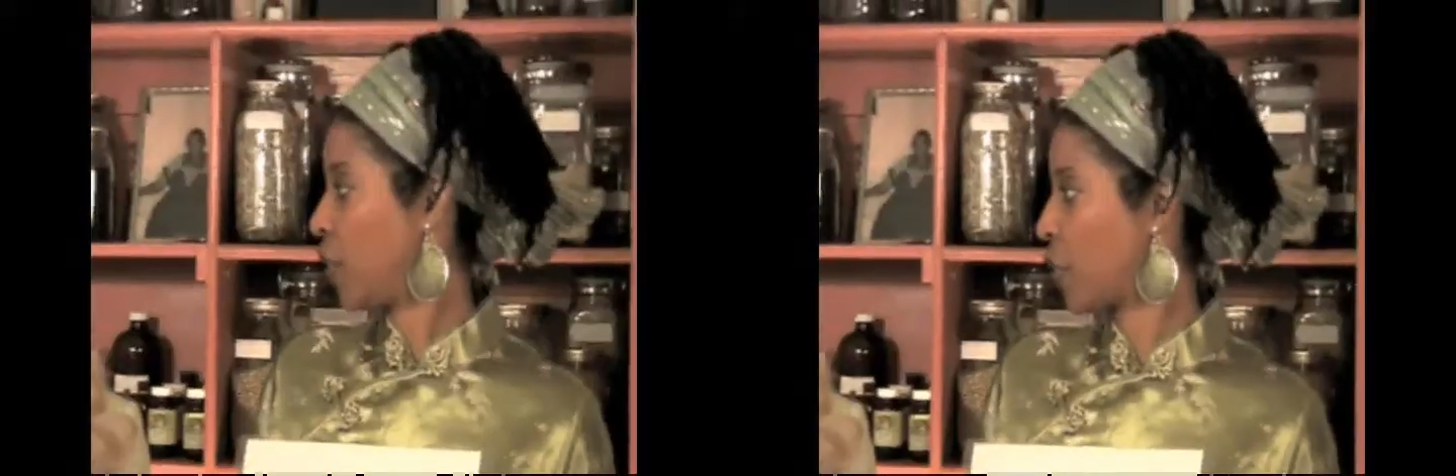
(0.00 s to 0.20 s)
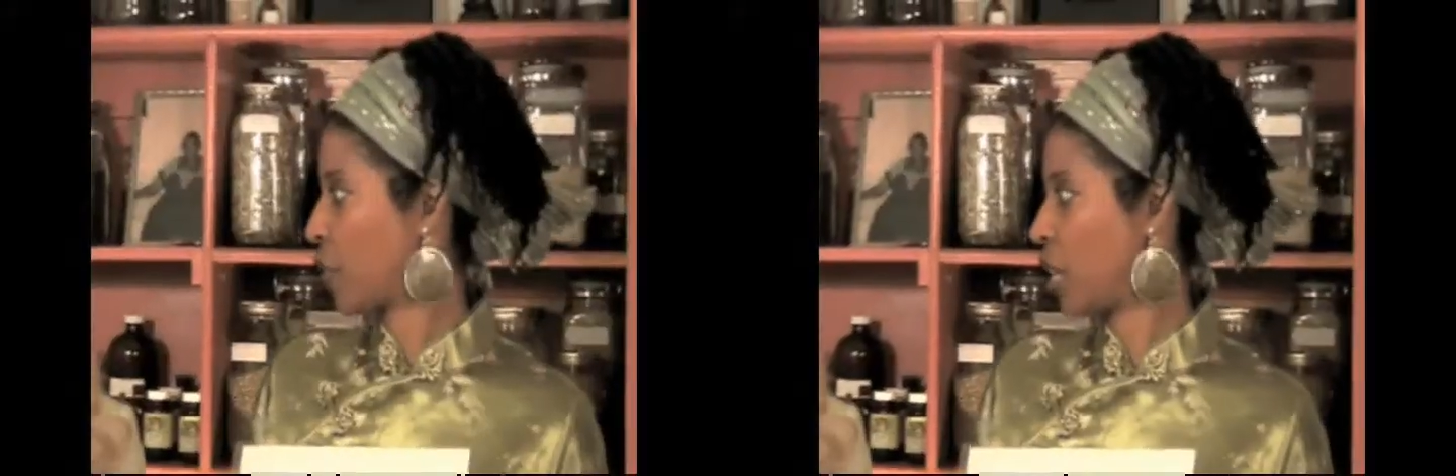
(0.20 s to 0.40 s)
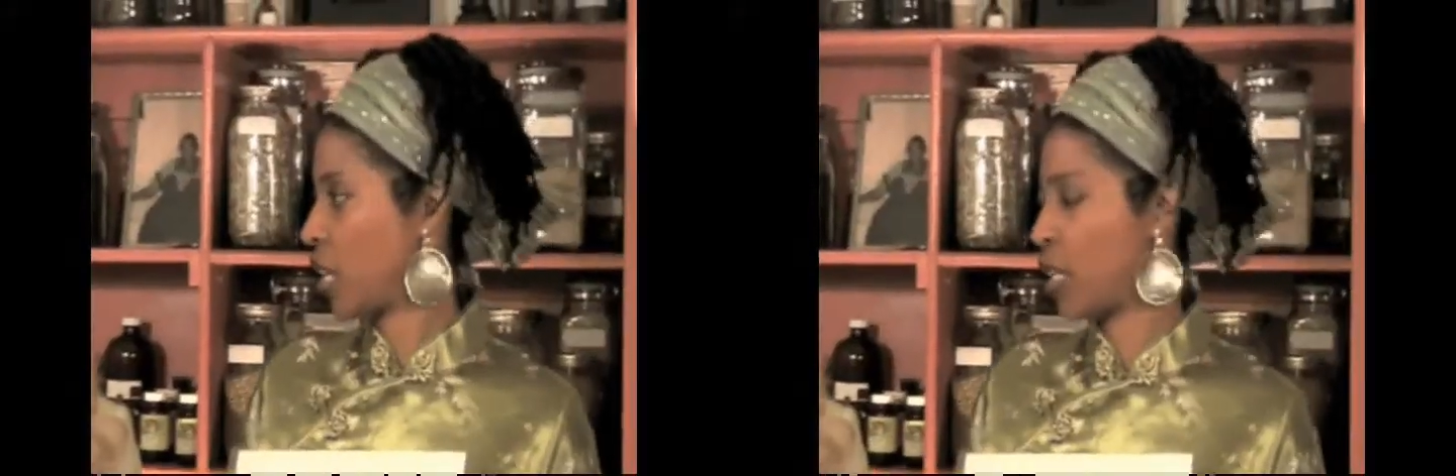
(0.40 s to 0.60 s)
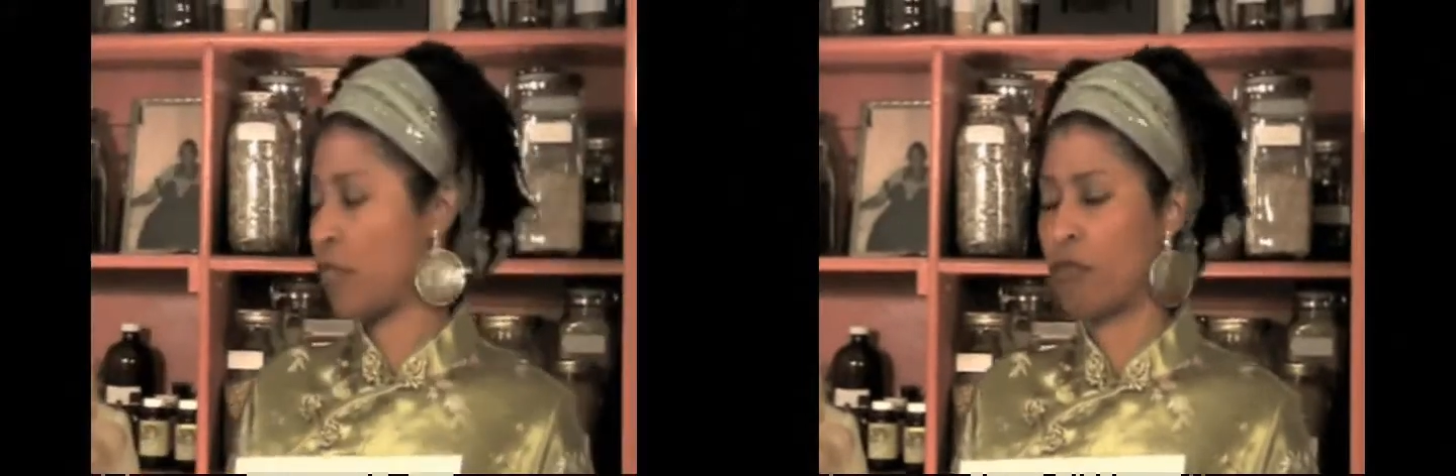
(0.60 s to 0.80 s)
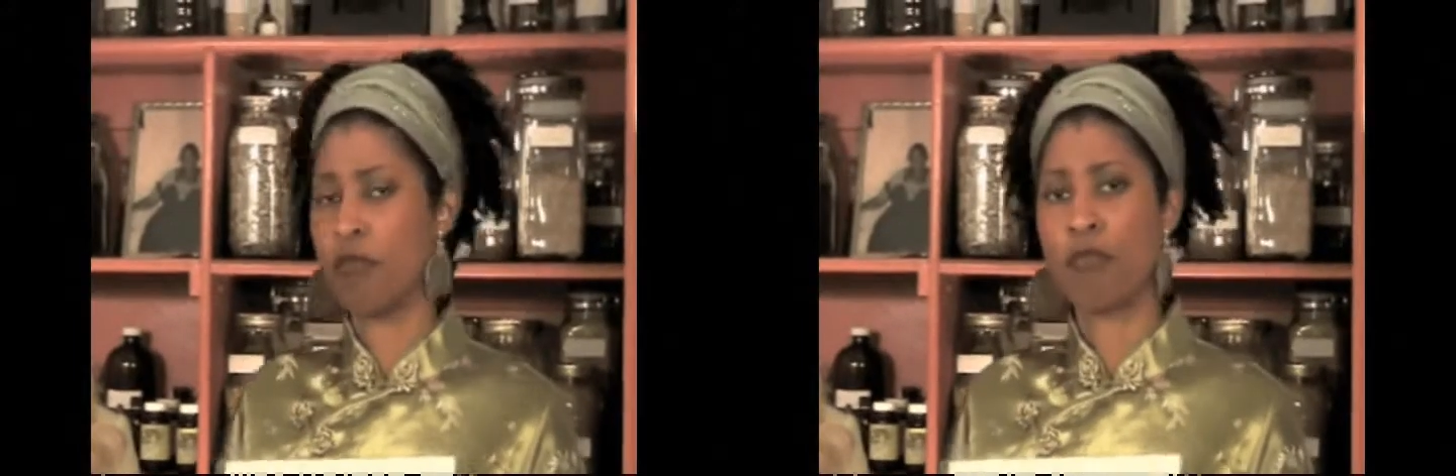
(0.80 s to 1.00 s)
you're
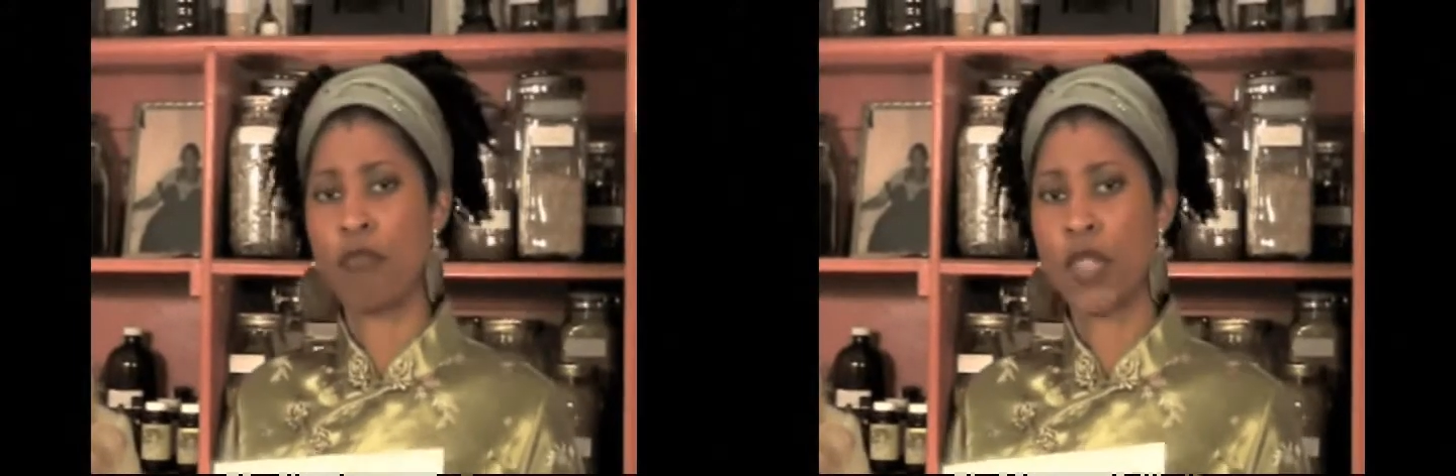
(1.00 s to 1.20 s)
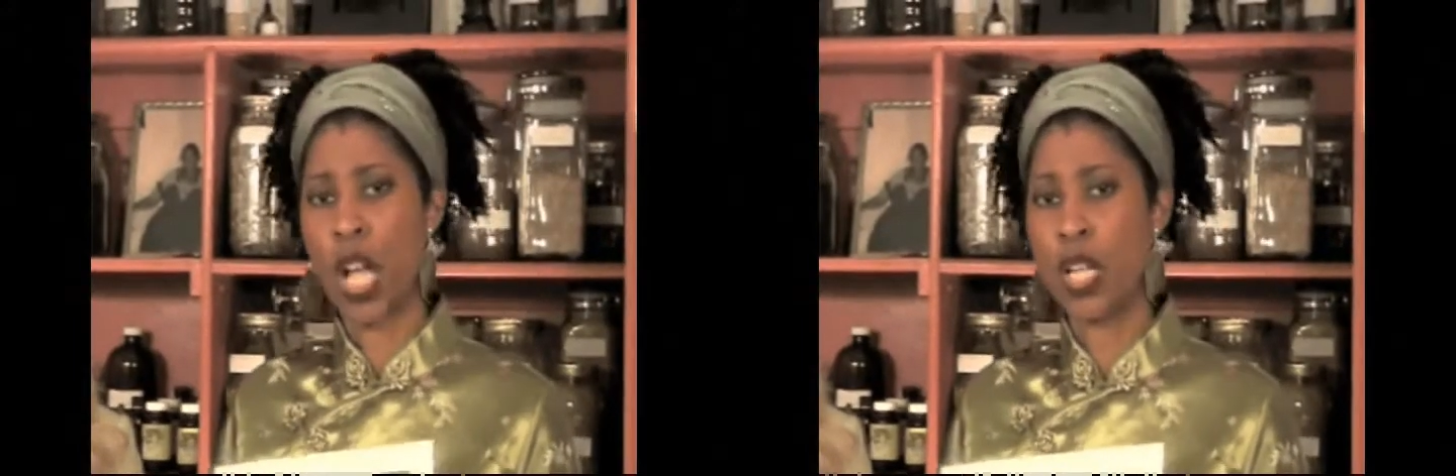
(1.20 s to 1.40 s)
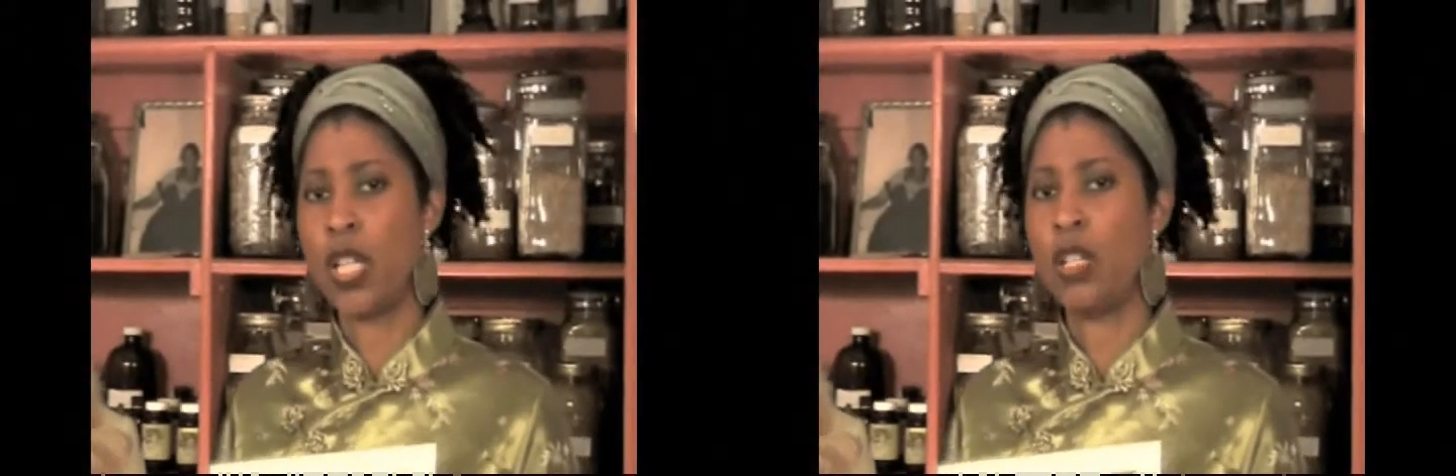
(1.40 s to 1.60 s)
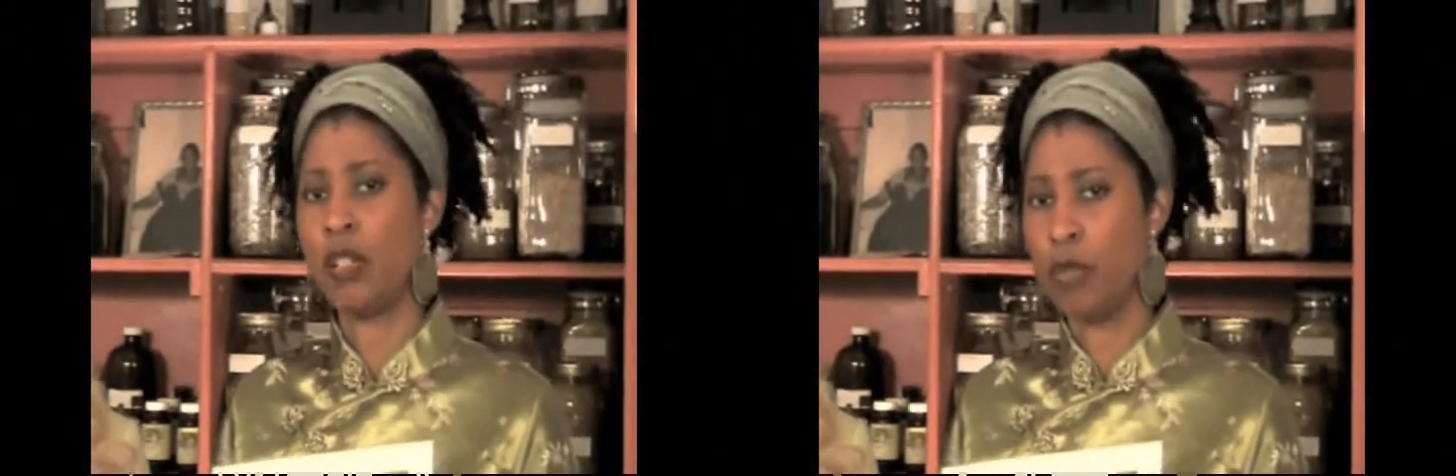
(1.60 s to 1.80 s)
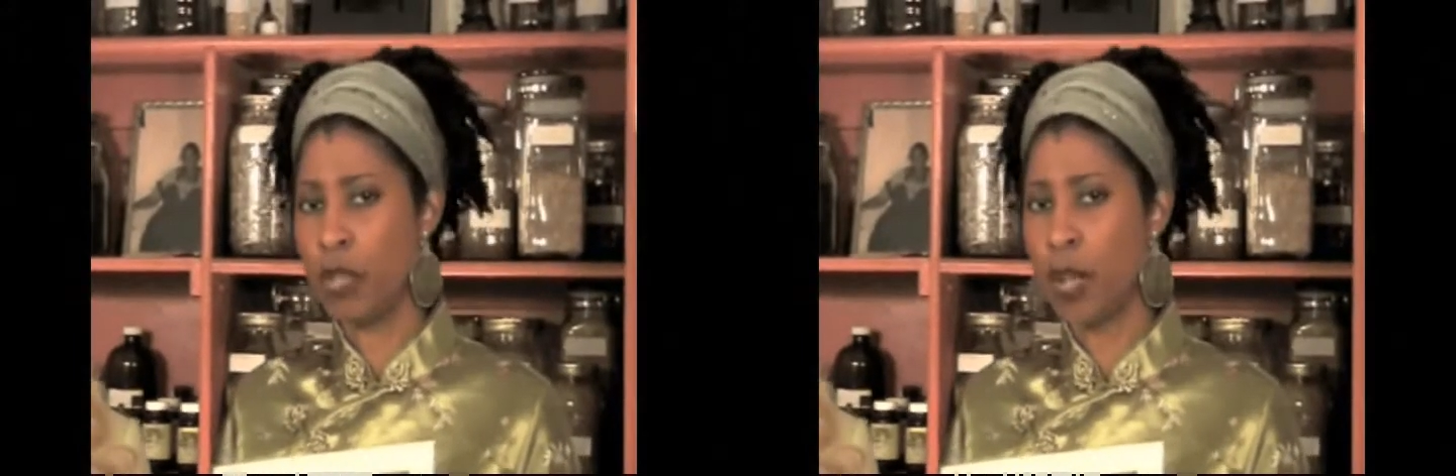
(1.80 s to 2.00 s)
thinking, I need to
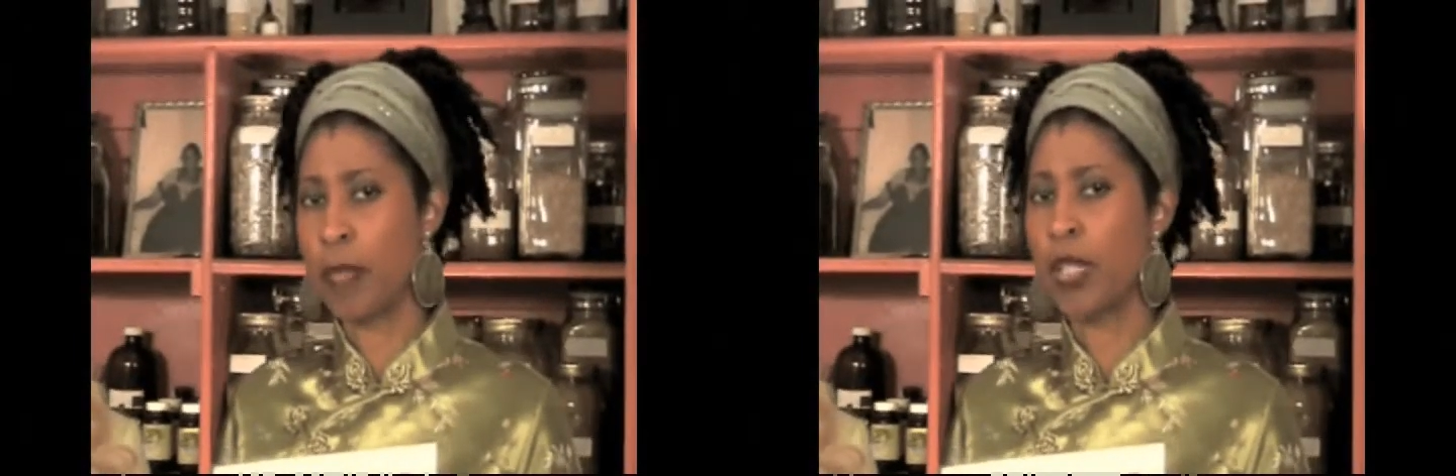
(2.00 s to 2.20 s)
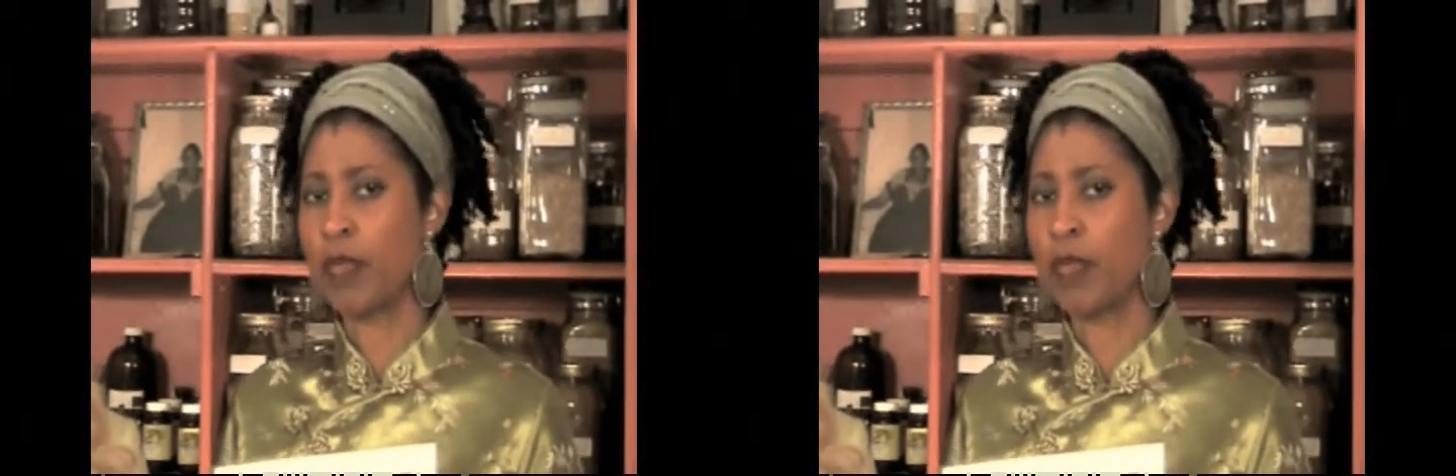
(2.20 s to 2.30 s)
do something.